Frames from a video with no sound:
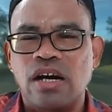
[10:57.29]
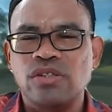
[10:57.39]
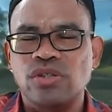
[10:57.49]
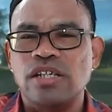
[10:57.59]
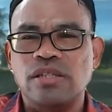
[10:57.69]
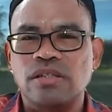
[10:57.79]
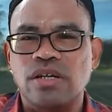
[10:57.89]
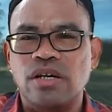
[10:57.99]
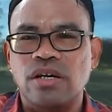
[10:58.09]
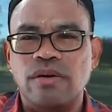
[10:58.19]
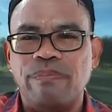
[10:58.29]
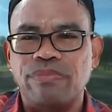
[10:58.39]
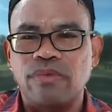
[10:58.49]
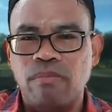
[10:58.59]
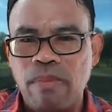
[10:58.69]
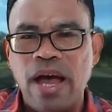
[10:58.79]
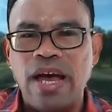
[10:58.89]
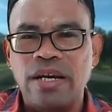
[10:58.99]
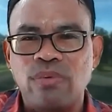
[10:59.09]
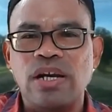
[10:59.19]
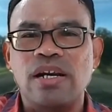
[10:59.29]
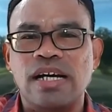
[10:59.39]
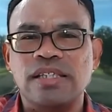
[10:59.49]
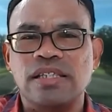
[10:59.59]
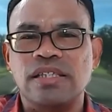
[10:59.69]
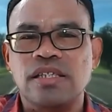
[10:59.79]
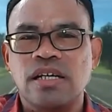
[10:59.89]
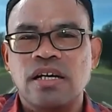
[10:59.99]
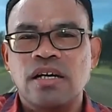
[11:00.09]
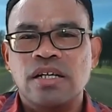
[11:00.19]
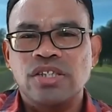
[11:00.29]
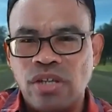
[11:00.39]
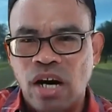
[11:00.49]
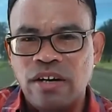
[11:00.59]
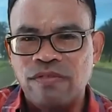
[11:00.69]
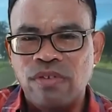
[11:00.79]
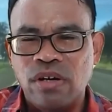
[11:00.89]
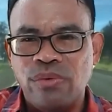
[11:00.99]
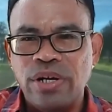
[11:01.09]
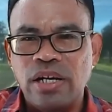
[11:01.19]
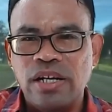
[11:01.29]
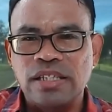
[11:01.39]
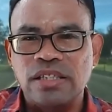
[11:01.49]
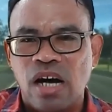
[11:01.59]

so that man will not starve or will not